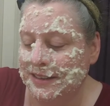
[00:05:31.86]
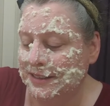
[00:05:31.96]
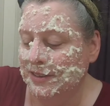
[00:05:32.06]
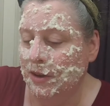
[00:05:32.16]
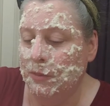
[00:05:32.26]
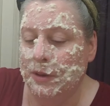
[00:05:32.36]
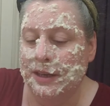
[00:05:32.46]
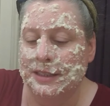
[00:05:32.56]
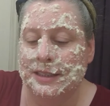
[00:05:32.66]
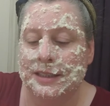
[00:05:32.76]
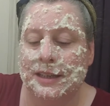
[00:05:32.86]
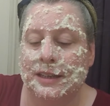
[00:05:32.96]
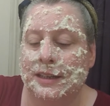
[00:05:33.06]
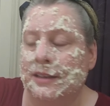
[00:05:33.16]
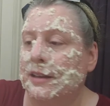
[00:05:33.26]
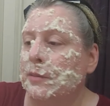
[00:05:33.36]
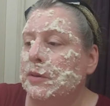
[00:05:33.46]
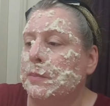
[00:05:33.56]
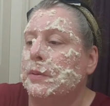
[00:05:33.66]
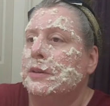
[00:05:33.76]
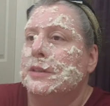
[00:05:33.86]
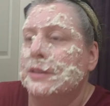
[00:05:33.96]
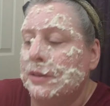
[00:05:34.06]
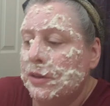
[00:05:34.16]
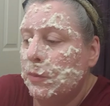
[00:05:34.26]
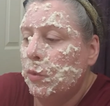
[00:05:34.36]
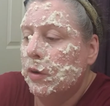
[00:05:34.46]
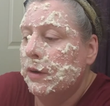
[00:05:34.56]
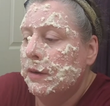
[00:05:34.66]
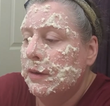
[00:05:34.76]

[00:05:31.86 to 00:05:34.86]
does not want to stick. I'm going to put just a little more